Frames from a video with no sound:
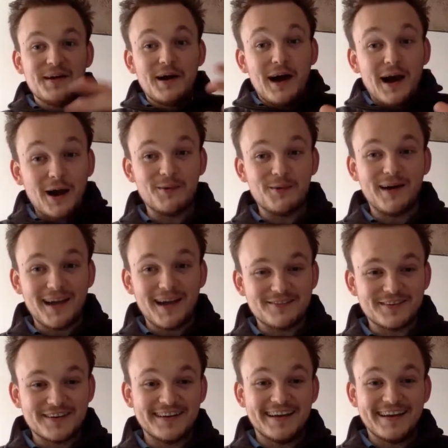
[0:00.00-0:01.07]

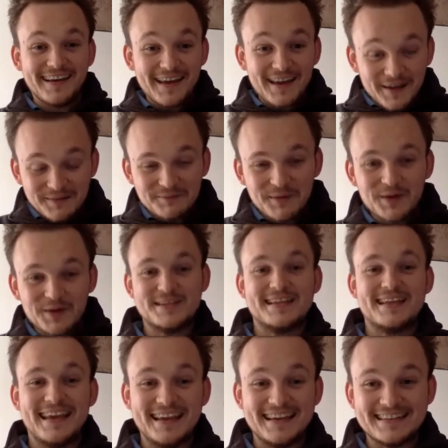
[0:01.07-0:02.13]
However, in most
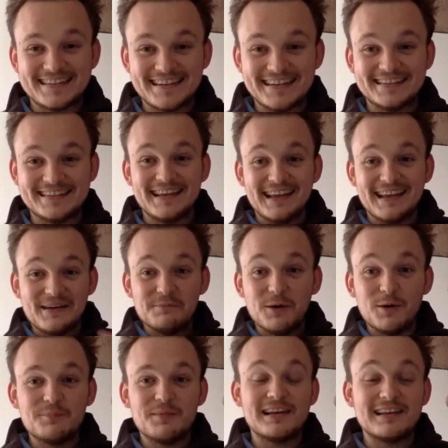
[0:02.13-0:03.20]
cases,
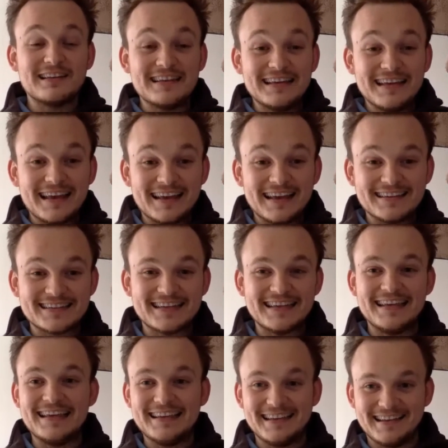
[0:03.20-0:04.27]
mobility is
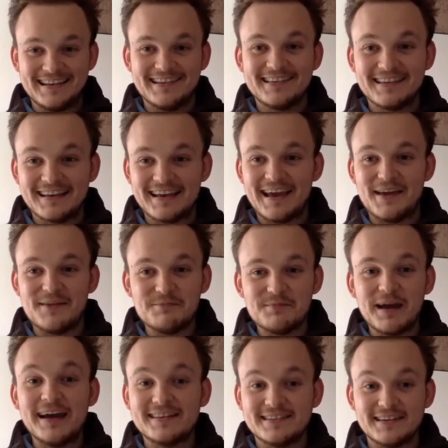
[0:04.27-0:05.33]
key to getting
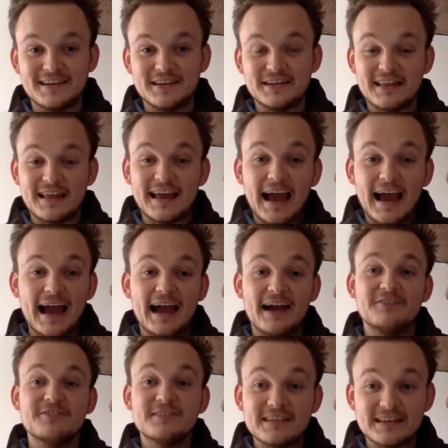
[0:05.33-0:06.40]
better. They have
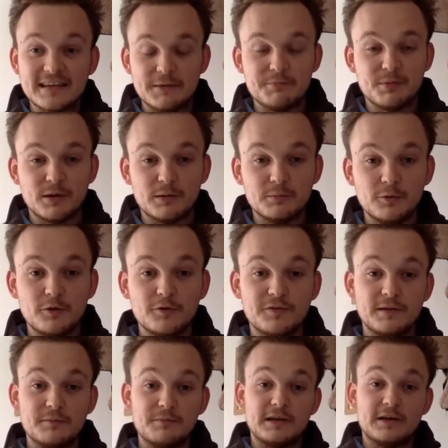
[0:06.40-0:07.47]
to keep on
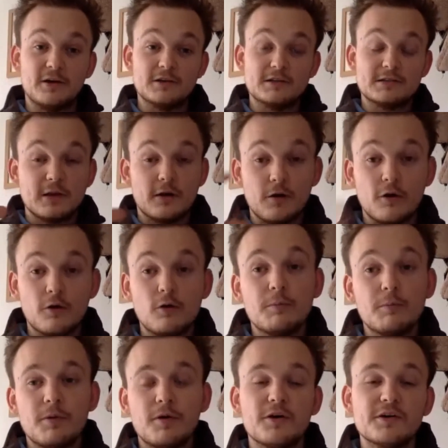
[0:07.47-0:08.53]
moving, because the whole
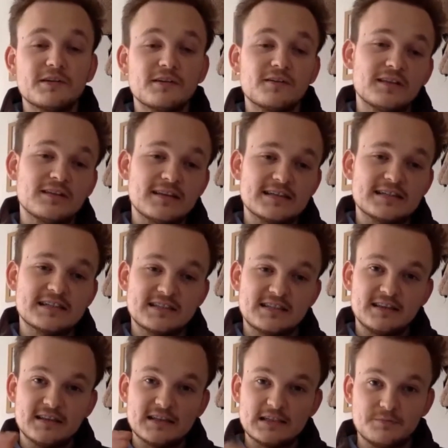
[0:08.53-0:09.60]
point of the discs
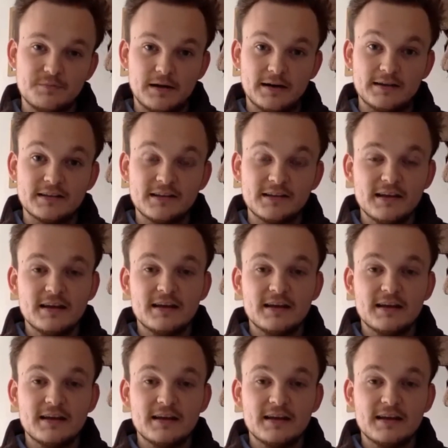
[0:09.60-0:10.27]
in the spine